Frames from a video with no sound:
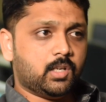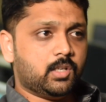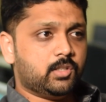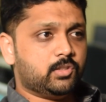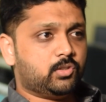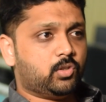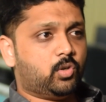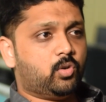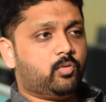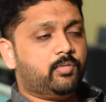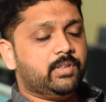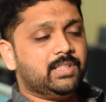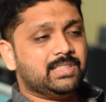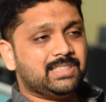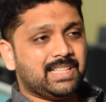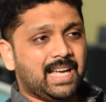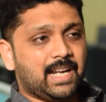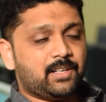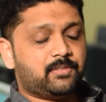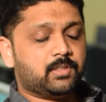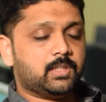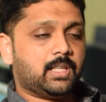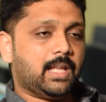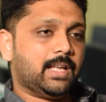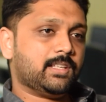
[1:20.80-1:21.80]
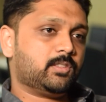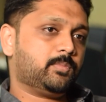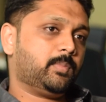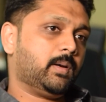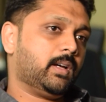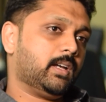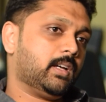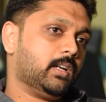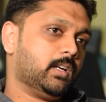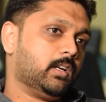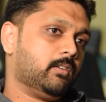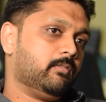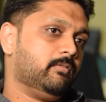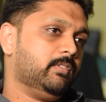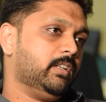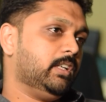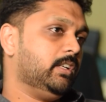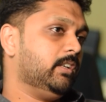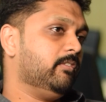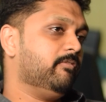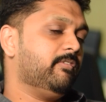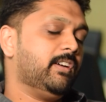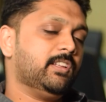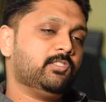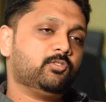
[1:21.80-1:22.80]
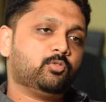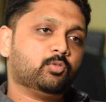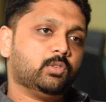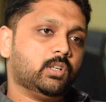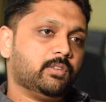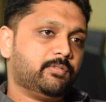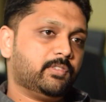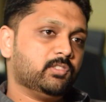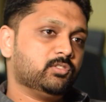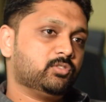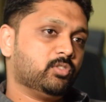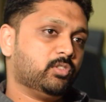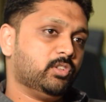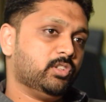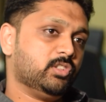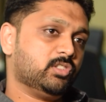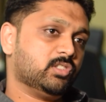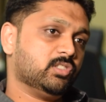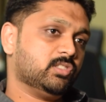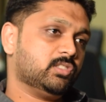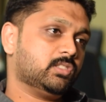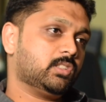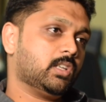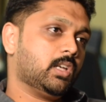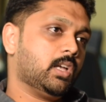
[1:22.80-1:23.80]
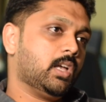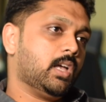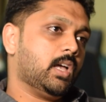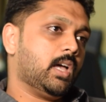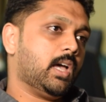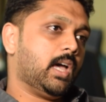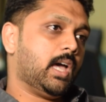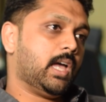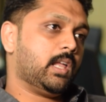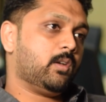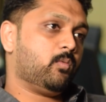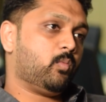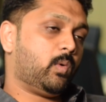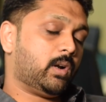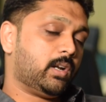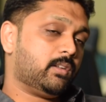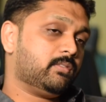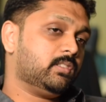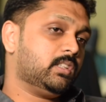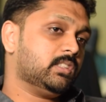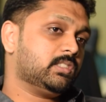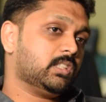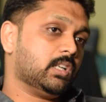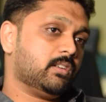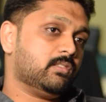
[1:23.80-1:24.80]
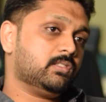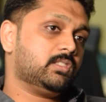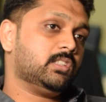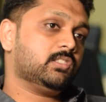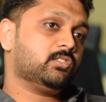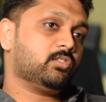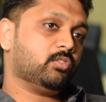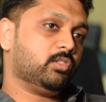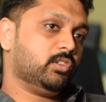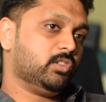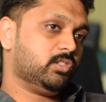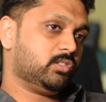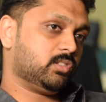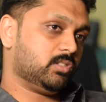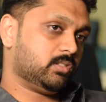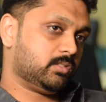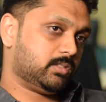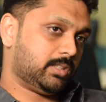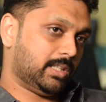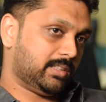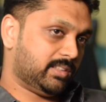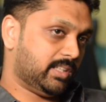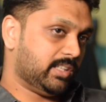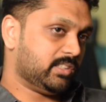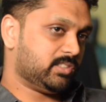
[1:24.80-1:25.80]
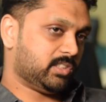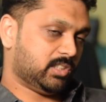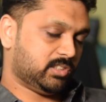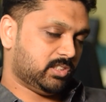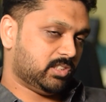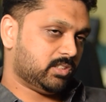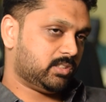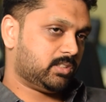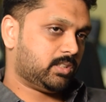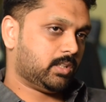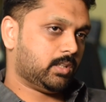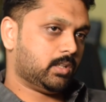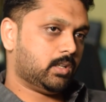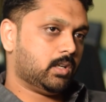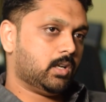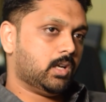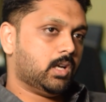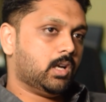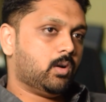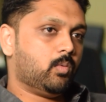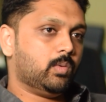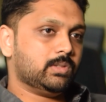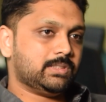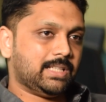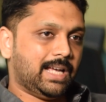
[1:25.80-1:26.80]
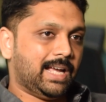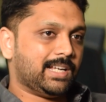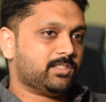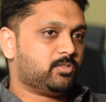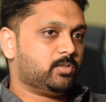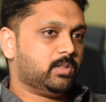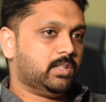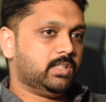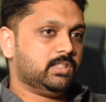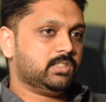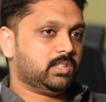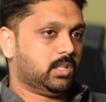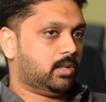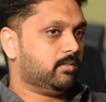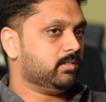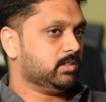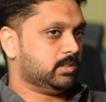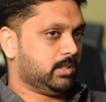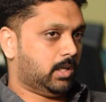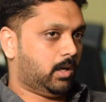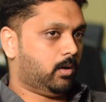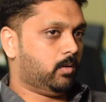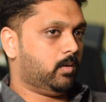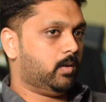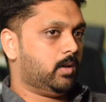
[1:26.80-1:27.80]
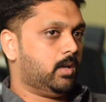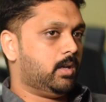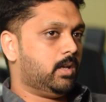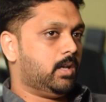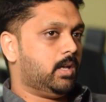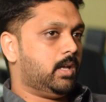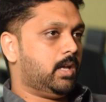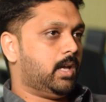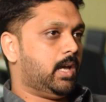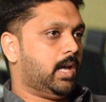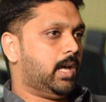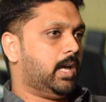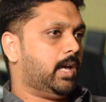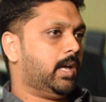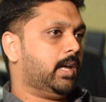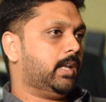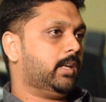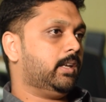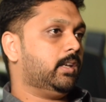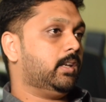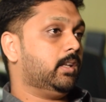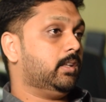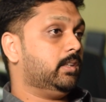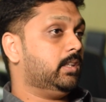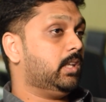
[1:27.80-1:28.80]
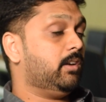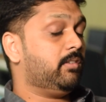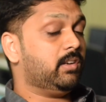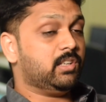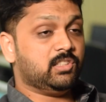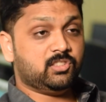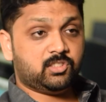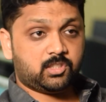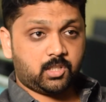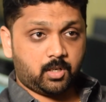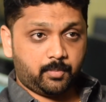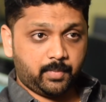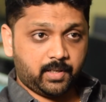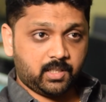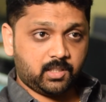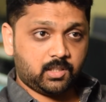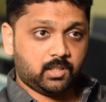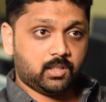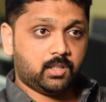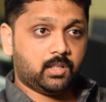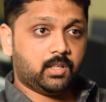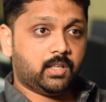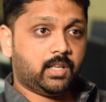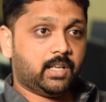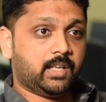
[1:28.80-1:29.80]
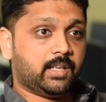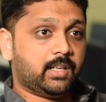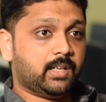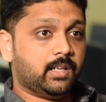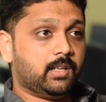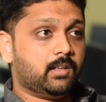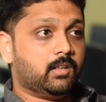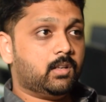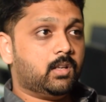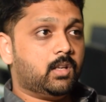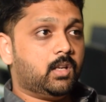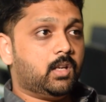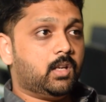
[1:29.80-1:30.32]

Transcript: so we sat with Aspire, we went through different solutions, and one of the services solutions that they suggested was actually ServiceNow, and they were instrumental in